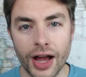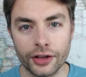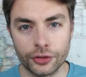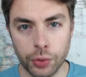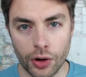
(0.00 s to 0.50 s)

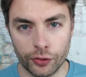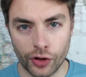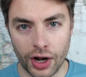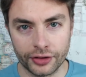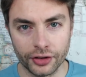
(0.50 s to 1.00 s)
That's what
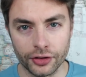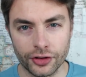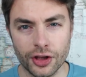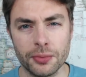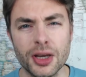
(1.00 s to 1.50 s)

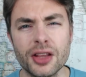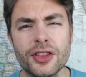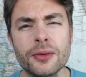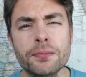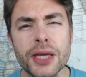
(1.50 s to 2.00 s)
frightens them.
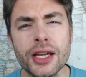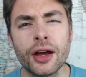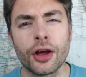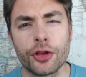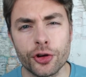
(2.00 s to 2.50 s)
The
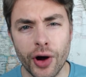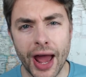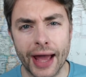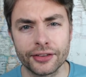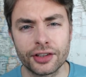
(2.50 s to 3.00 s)
mere
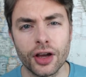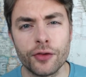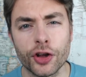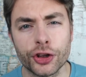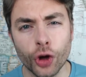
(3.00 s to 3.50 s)
threat
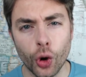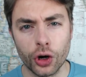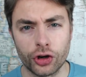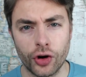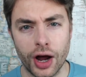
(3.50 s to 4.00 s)
of a
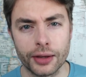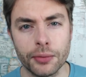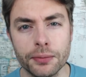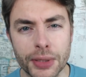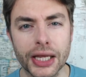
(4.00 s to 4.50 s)
thought crime
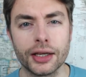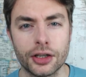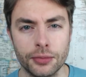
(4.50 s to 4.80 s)
being